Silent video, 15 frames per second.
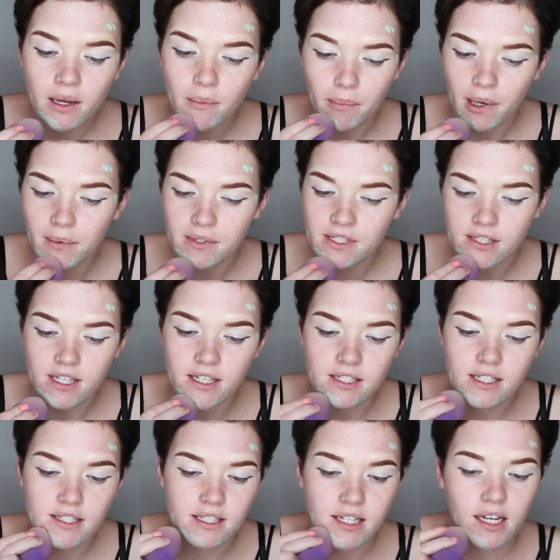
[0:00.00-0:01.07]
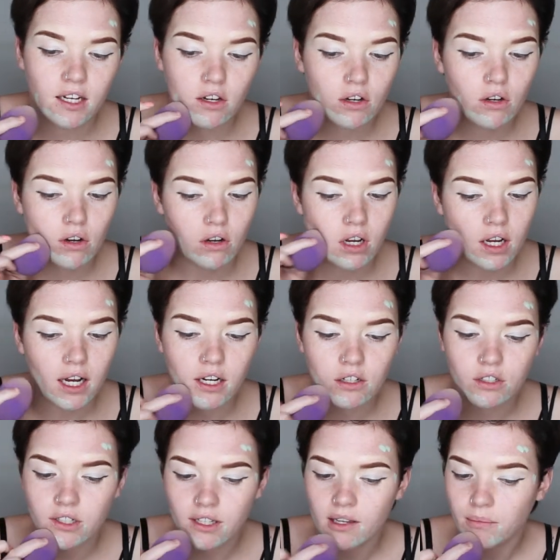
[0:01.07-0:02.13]
Bubbles then is like, oh, I
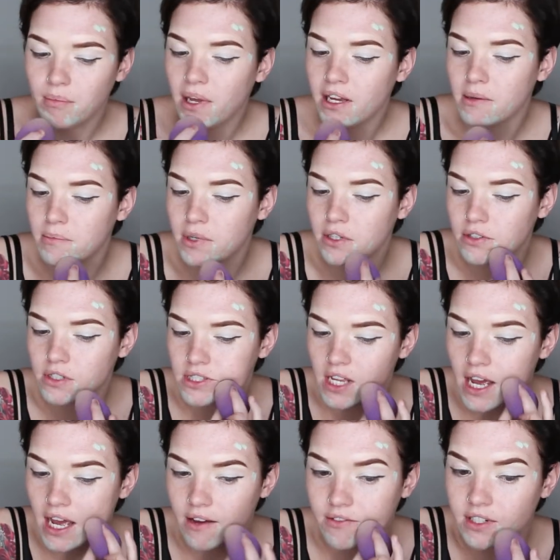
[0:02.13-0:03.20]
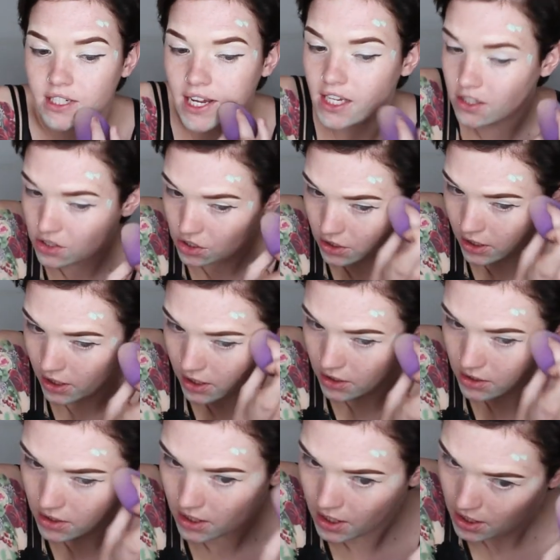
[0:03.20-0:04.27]
gotta get back because I have a date
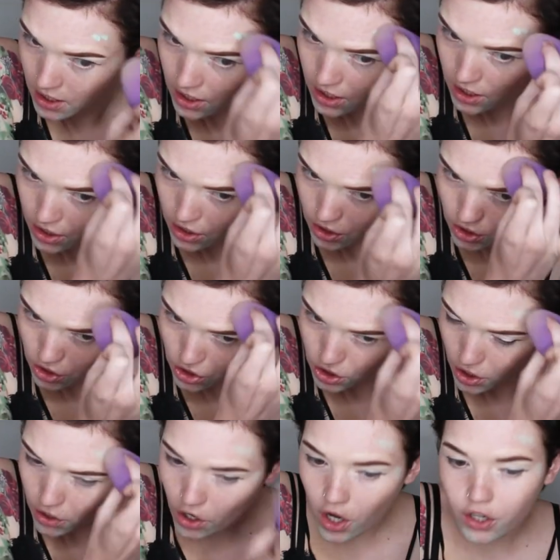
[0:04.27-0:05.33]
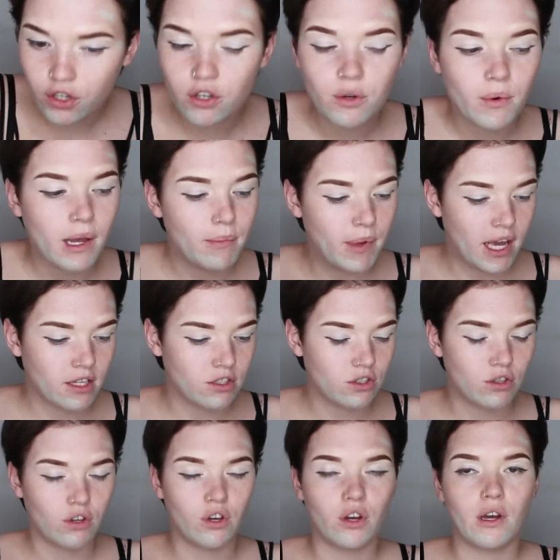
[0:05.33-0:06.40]
tonight. So on her way back
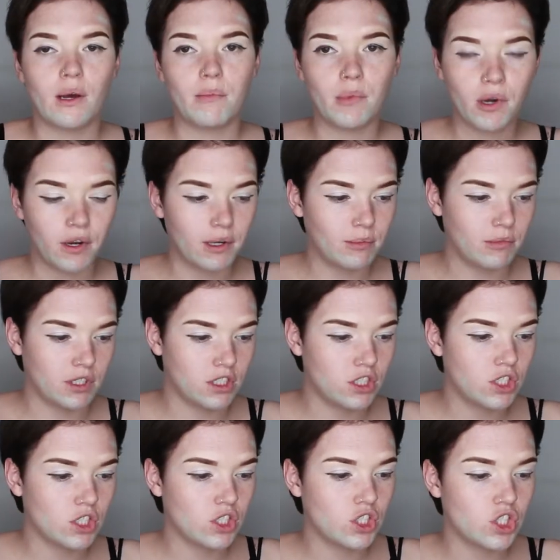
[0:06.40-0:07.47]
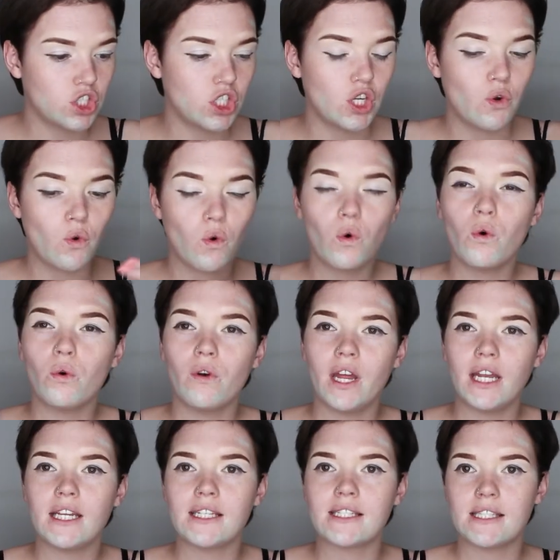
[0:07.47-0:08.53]
to her apartment, she
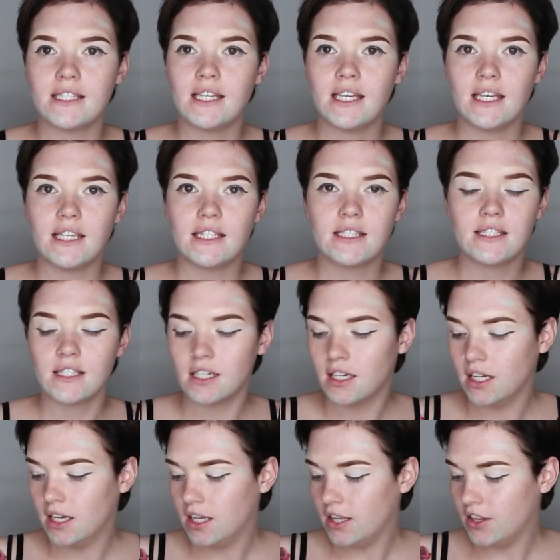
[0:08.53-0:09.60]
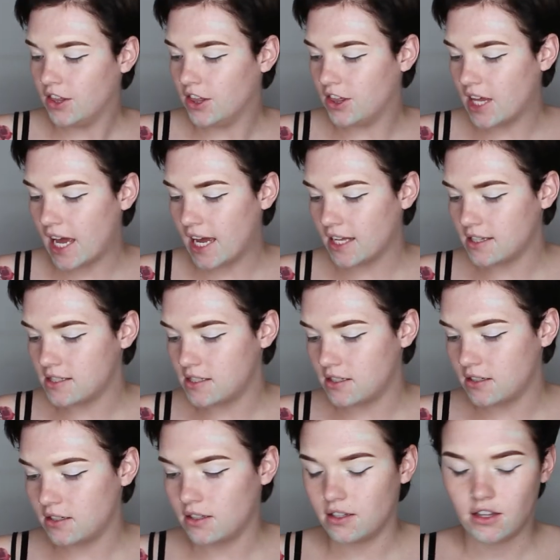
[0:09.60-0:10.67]
already sees that
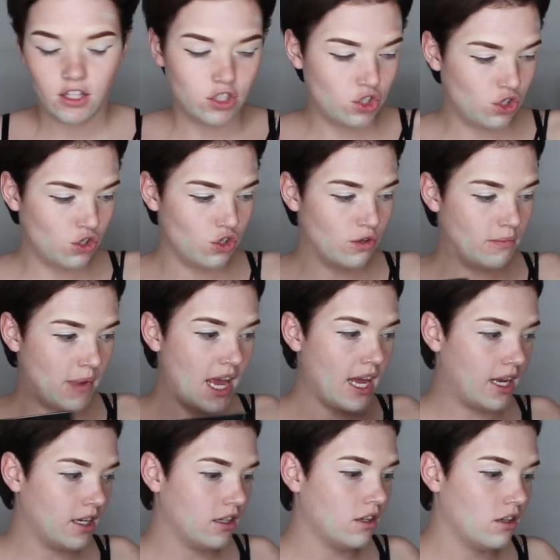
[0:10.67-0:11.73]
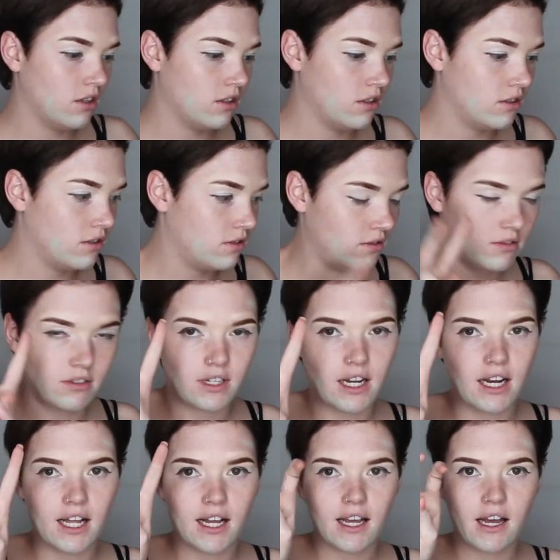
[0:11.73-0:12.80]
the two men,
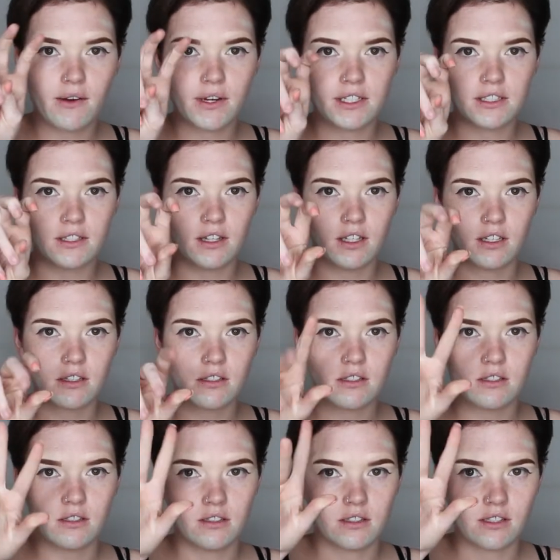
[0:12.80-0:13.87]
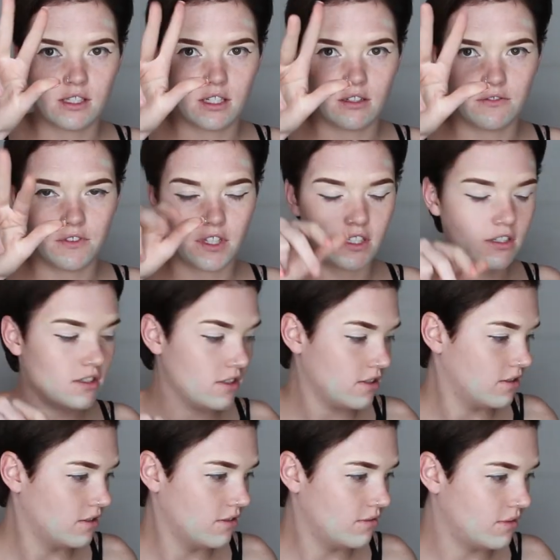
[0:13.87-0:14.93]
I like how I did this instead of this,
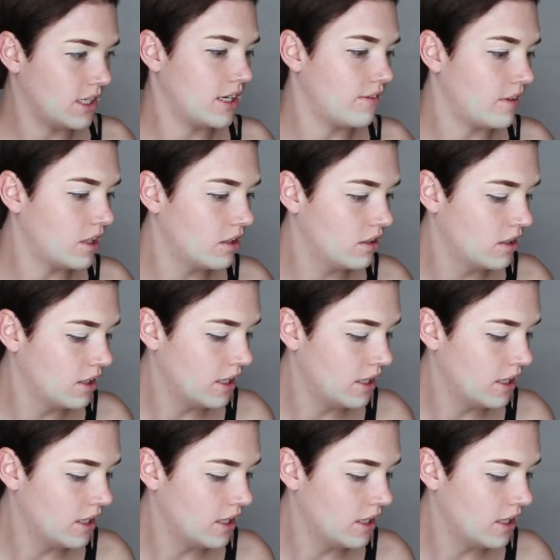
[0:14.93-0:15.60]
whatever.